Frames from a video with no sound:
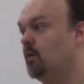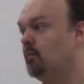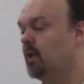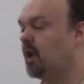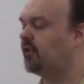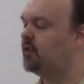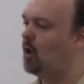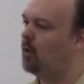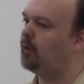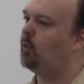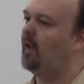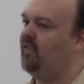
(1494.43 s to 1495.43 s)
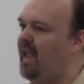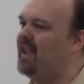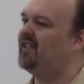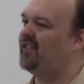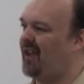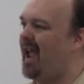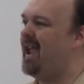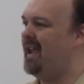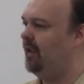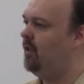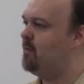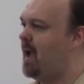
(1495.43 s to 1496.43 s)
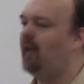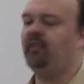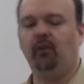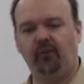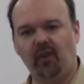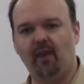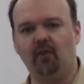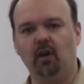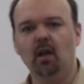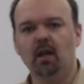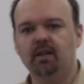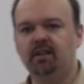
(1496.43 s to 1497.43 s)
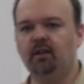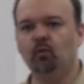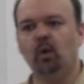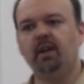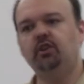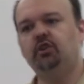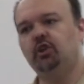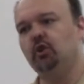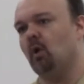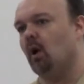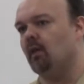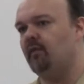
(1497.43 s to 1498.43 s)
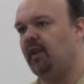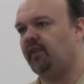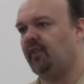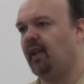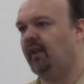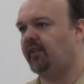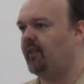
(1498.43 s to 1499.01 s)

Because notice what they say in the Matthew 7. Didn't we do all of these things?